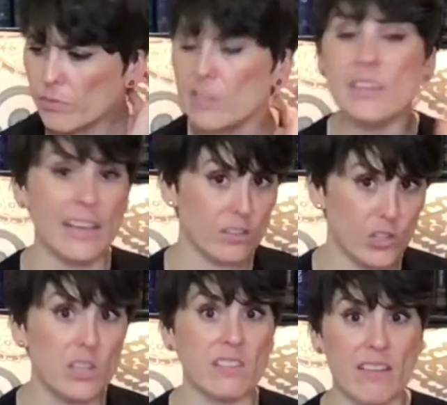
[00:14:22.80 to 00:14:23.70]
Yes, she
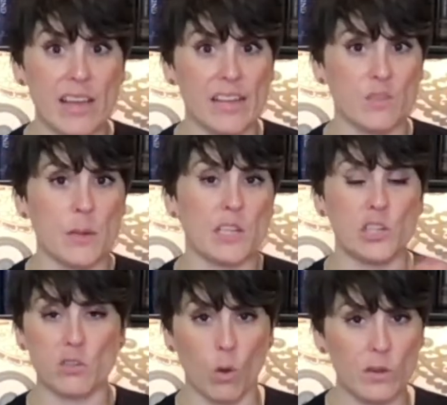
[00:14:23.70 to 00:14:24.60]
does have asthma and
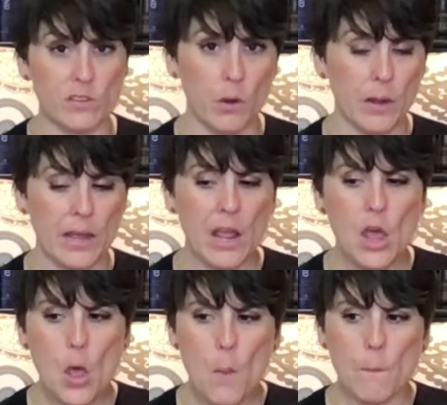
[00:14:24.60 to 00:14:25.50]
she's always known it,
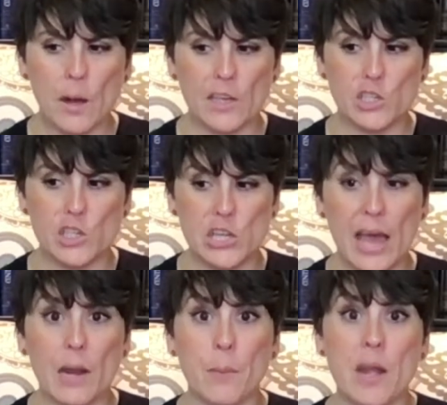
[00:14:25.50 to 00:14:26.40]
but she
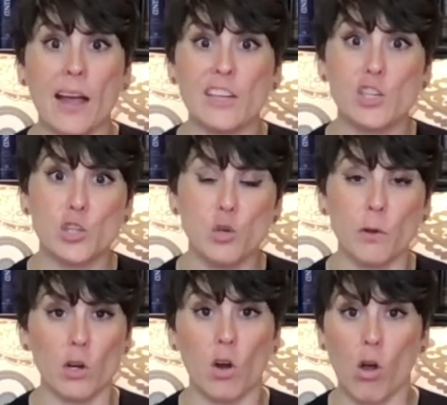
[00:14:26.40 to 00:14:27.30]
had a benign
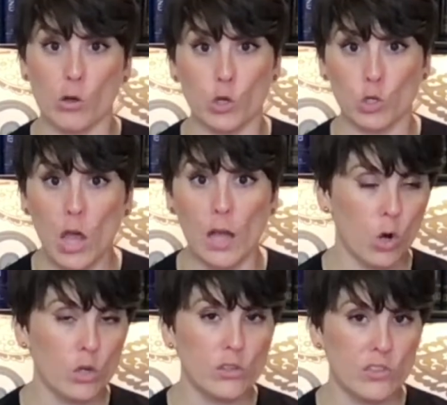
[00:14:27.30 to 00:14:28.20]
tumor on her lung.
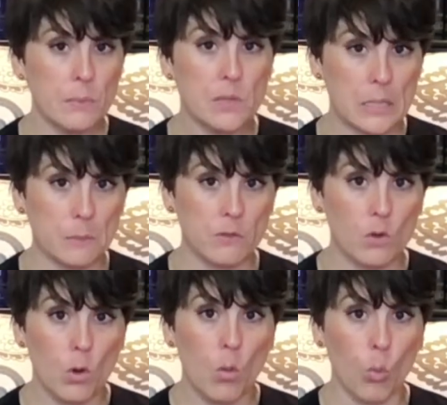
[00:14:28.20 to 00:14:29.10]
Her symptoms
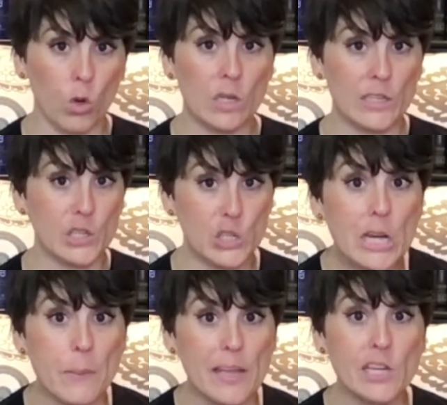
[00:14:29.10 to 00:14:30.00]
were
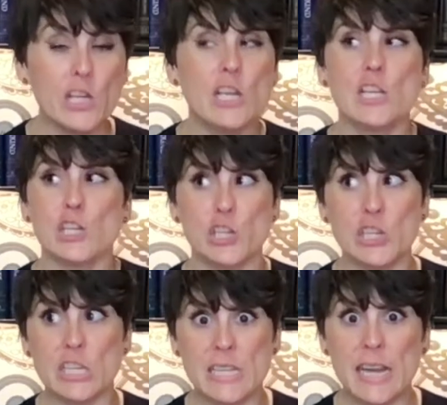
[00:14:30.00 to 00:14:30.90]
legitimate.
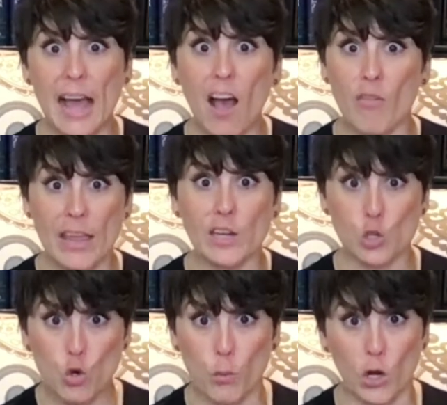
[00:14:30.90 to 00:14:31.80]
She did have a
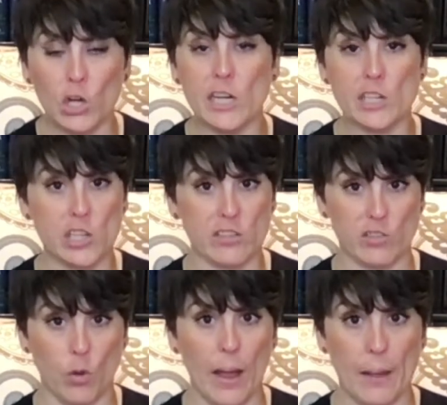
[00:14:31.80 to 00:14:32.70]
tumor. It just
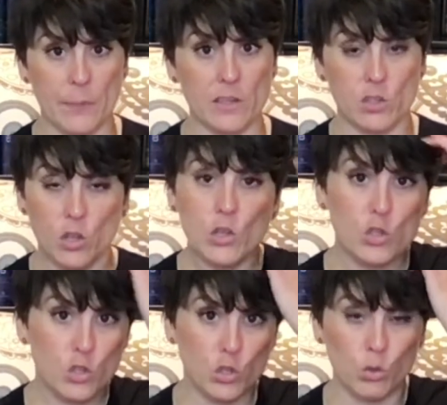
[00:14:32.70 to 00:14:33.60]
so happened
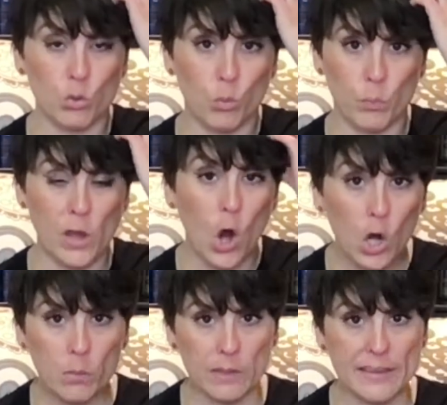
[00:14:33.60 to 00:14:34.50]
to be
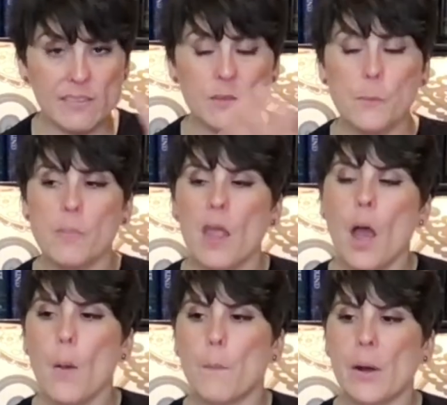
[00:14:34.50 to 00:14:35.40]
harmless,
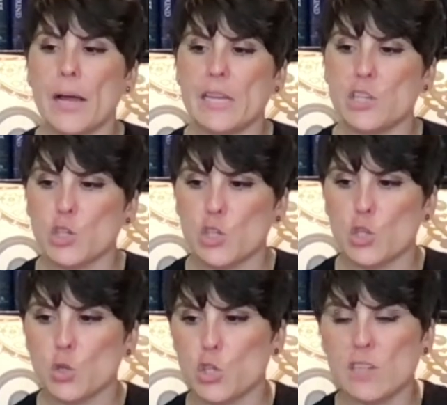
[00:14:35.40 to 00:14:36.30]
but
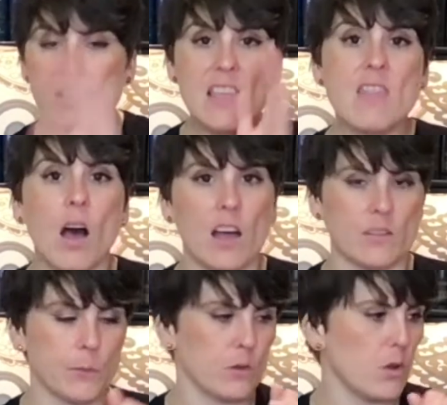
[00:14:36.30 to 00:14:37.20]
she's in the
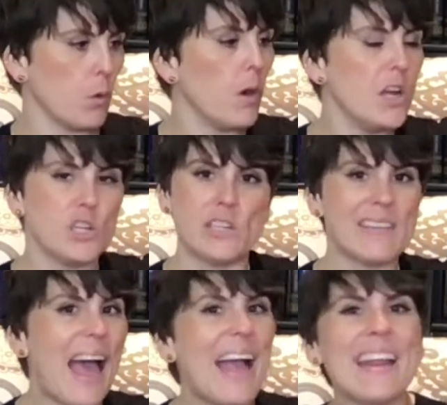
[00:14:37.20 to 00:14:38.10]
hospital. So she's
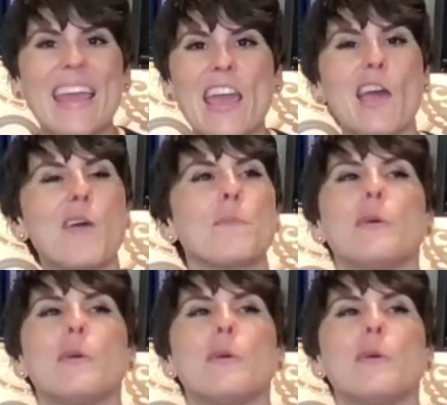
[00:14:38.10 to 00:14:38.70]
at camp.